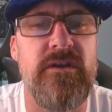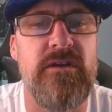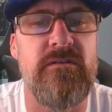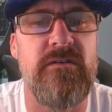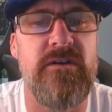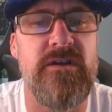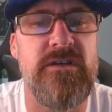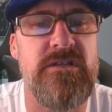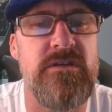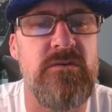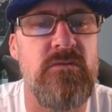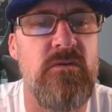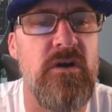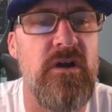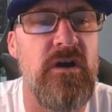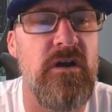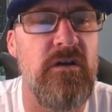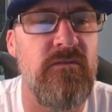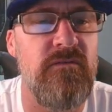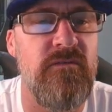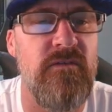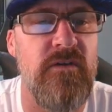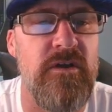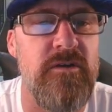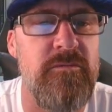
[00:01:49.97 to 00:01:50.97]
crazy,
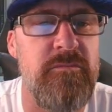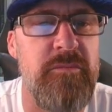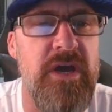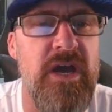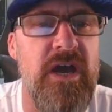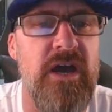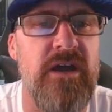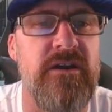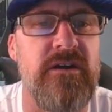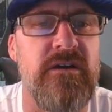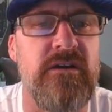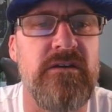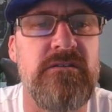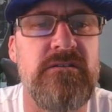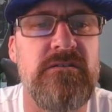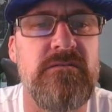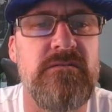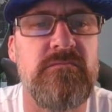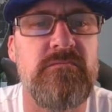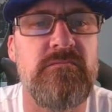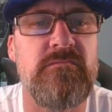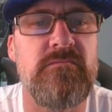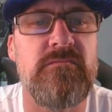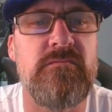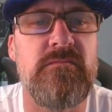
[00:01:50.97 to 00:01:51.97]
wild, fun pattern.
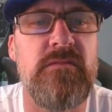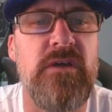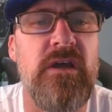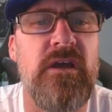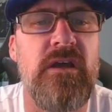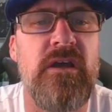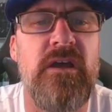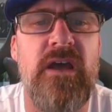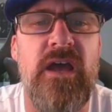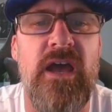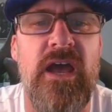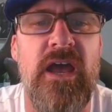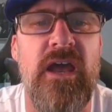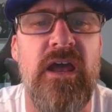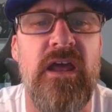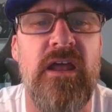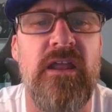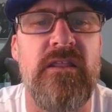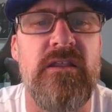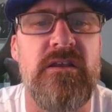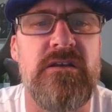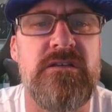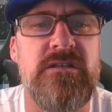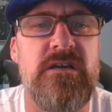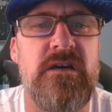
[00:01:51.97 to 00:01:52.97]

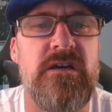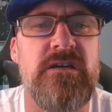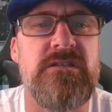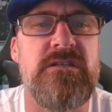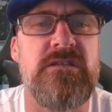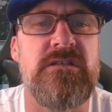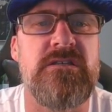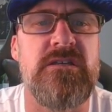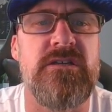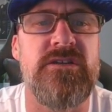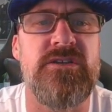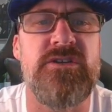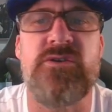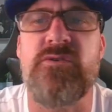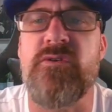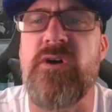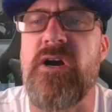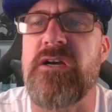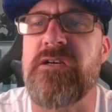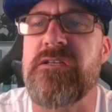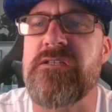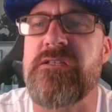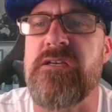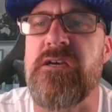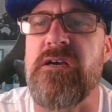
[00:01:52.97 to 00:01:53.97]
And the size is a
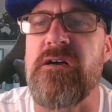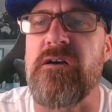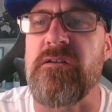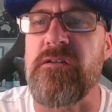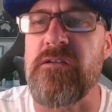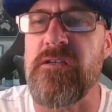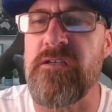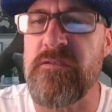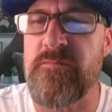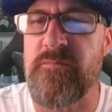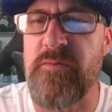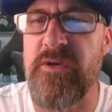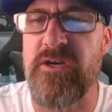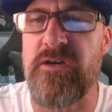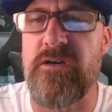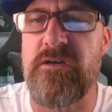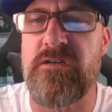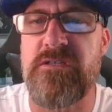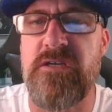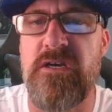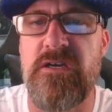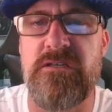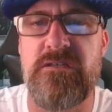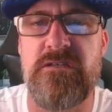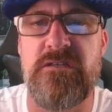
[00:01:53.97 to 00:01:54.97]
2XL. These bigger
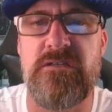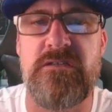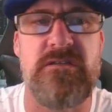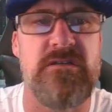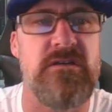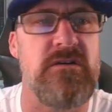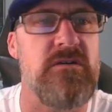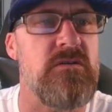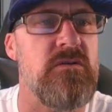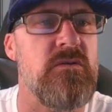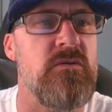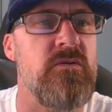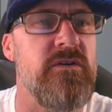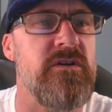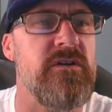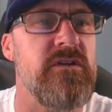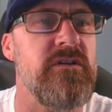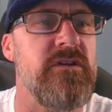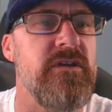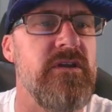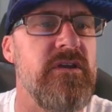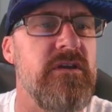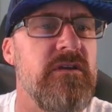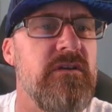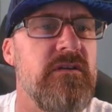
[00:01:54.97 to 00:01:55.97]
sizes sell
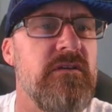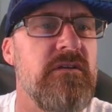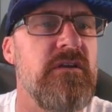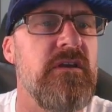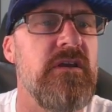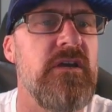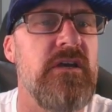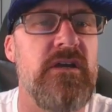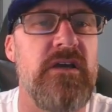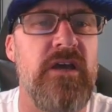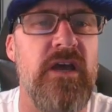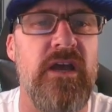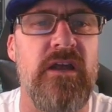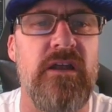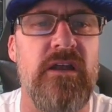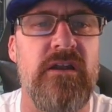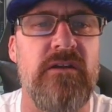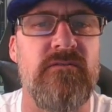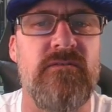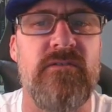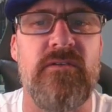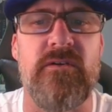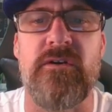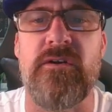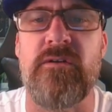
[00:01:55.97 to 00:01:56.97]
quickly and
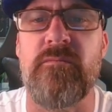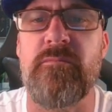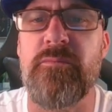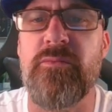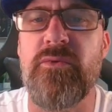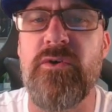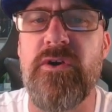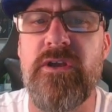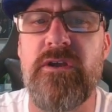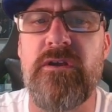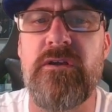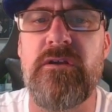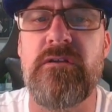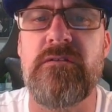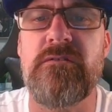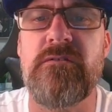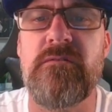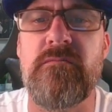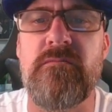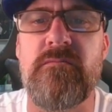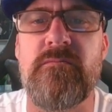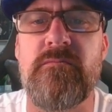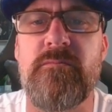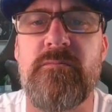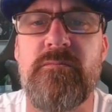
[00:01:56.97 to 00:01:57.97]
for a pretty
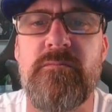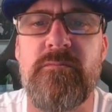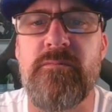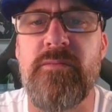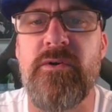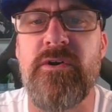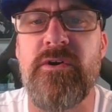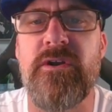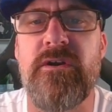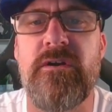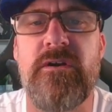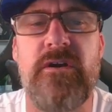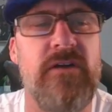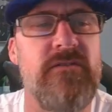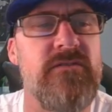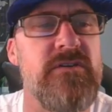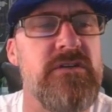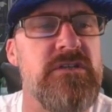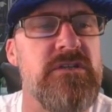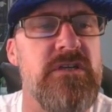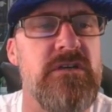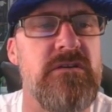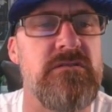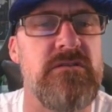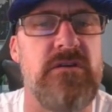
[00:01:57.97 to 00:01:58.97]
good average
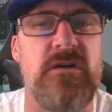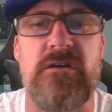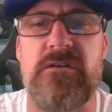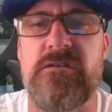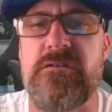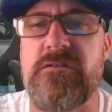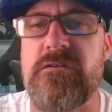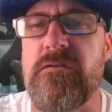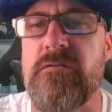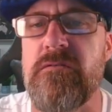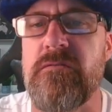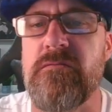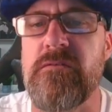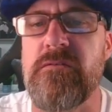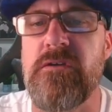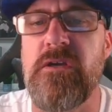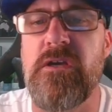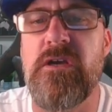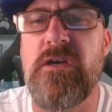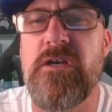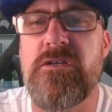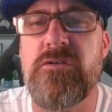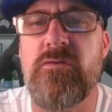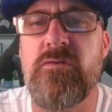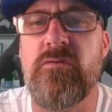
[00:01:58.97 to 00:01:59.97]
sales cost. So
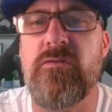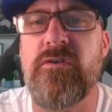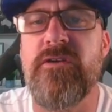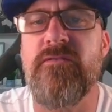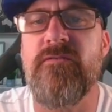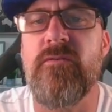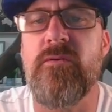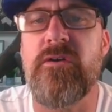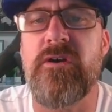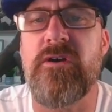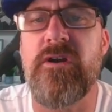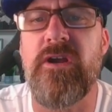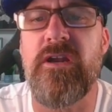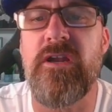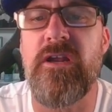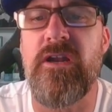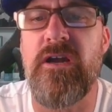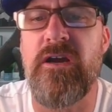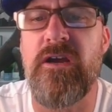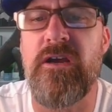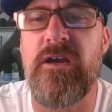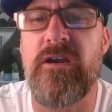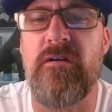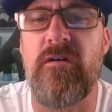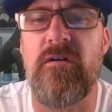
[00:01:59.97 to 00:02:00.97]

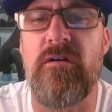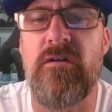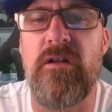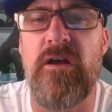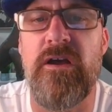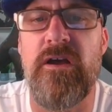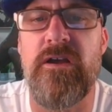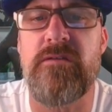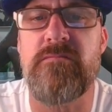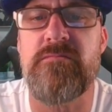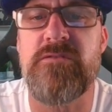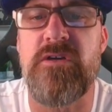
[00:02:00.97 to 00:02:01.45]
$24.99. All items